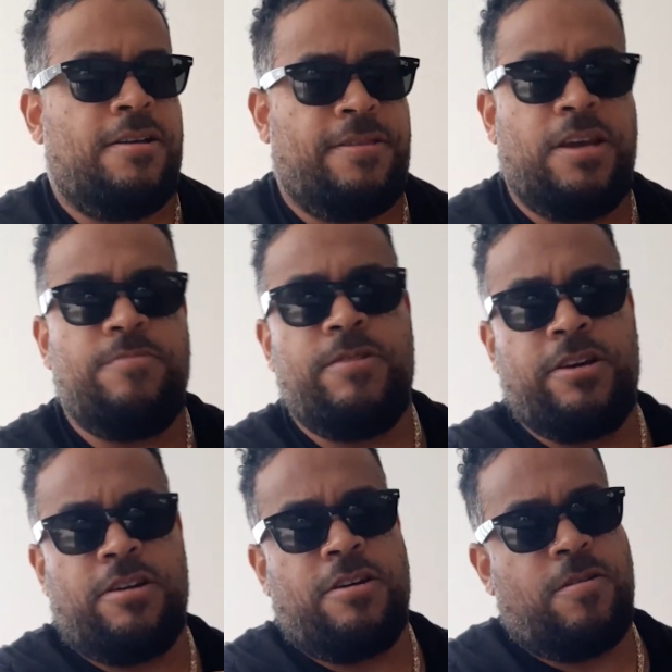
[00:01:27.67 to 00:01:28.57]
Then we're
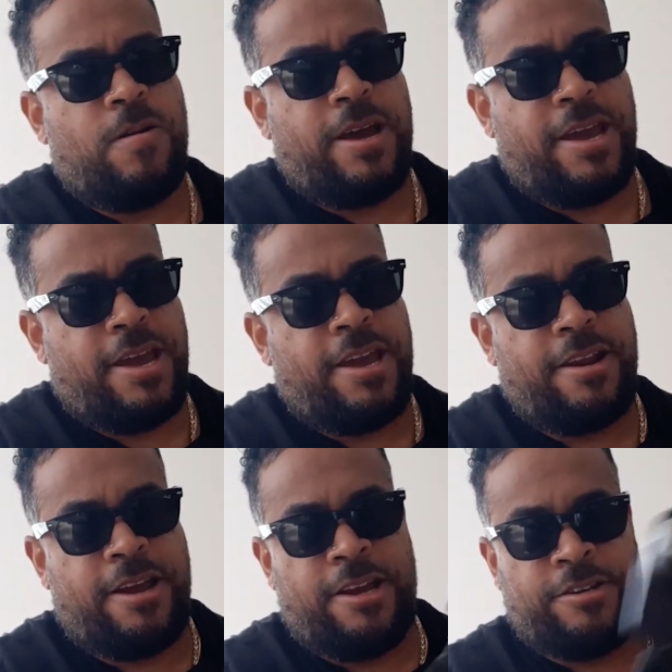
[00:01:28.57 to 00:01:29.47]
going to go ahead
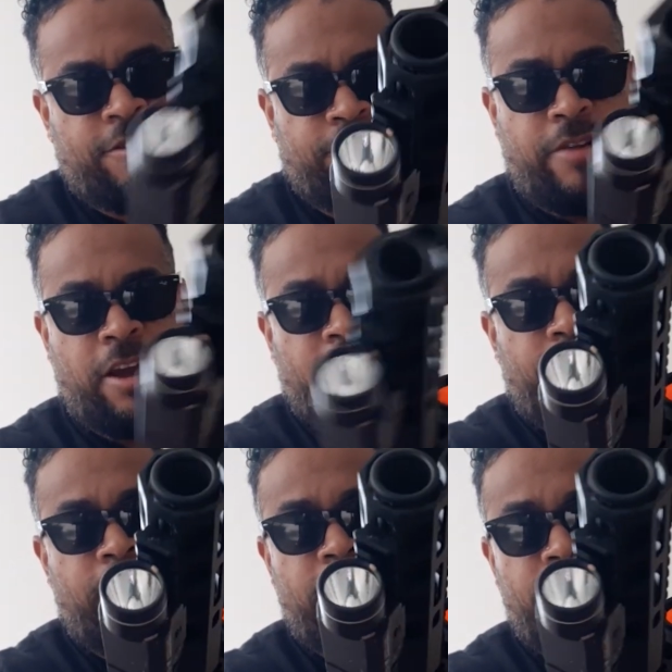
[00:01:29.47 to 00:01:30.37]
and just rack it right